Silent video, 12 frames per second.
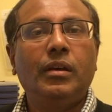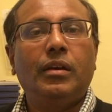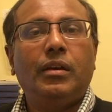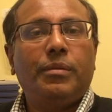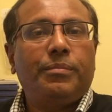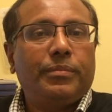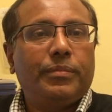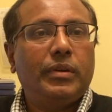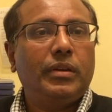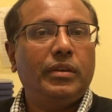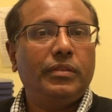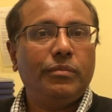I
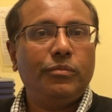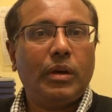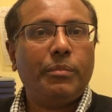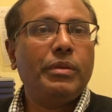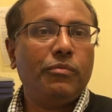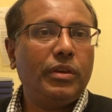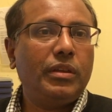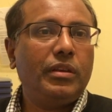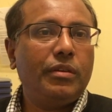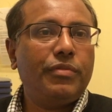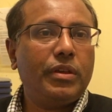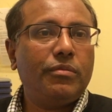mean, we
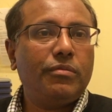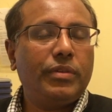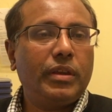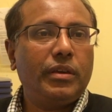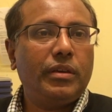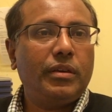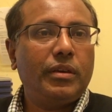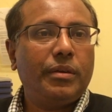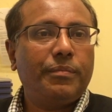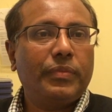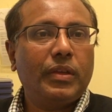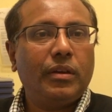live in very
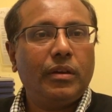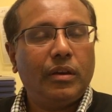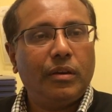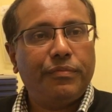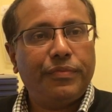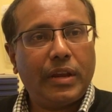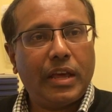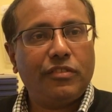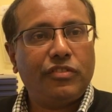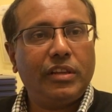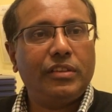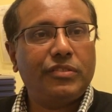
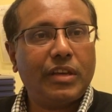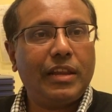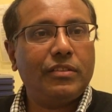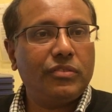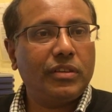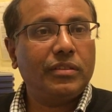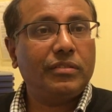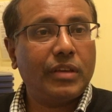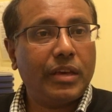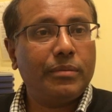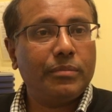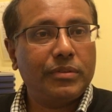financially challenging
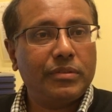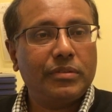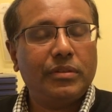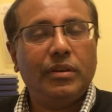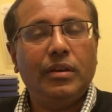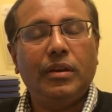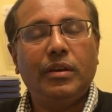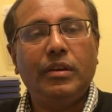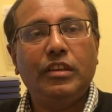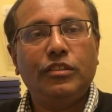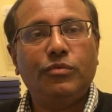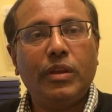times.
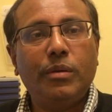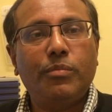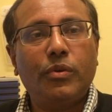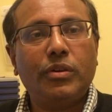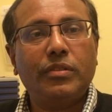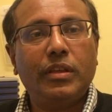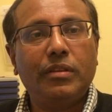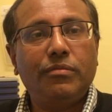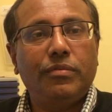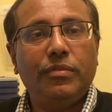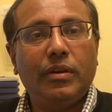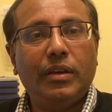It is very important that
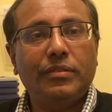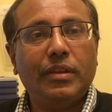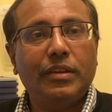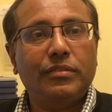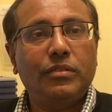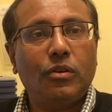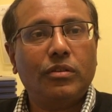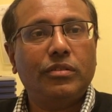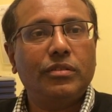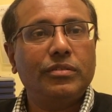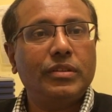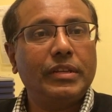as
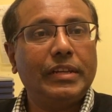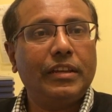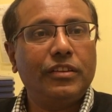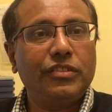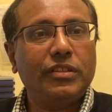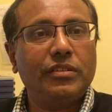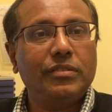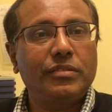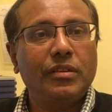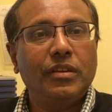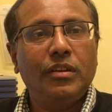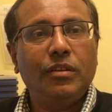doctors and clinicians,
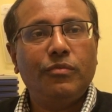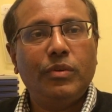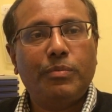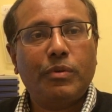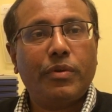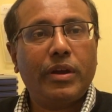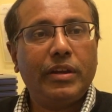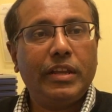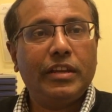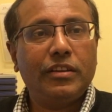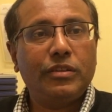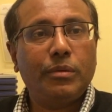we provide
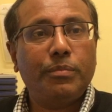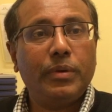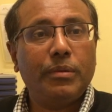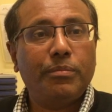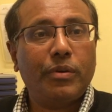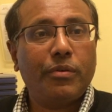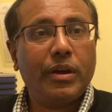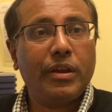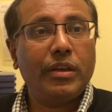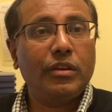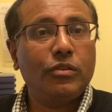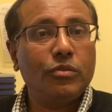leadership in
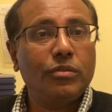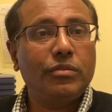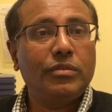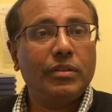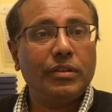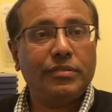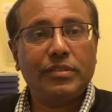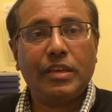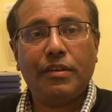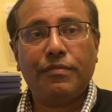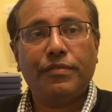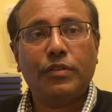providing good,
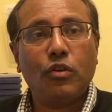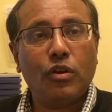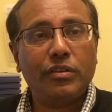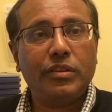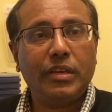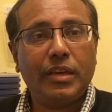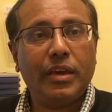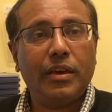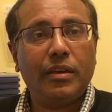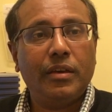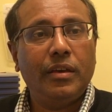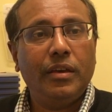safe, quality
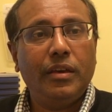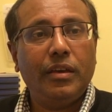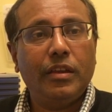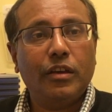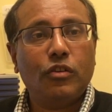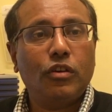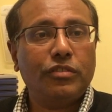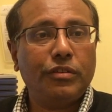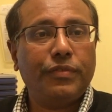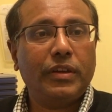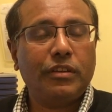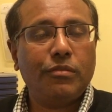care in a
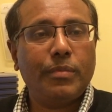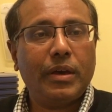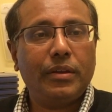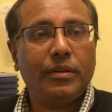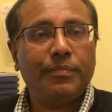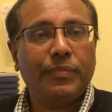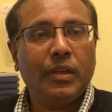cost-effective manner.